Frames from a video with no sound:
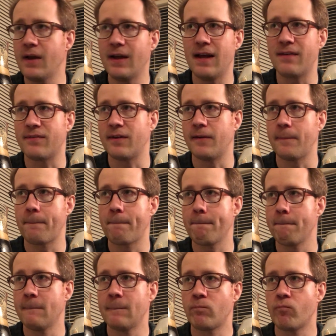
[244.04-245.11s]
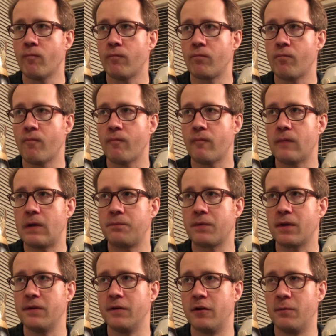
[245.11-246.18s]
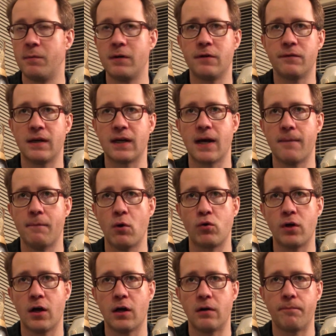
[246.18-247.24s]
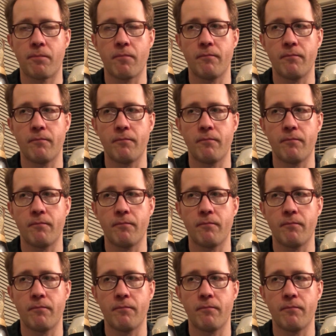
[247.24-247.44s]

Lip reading: has a little bit of like a mocha,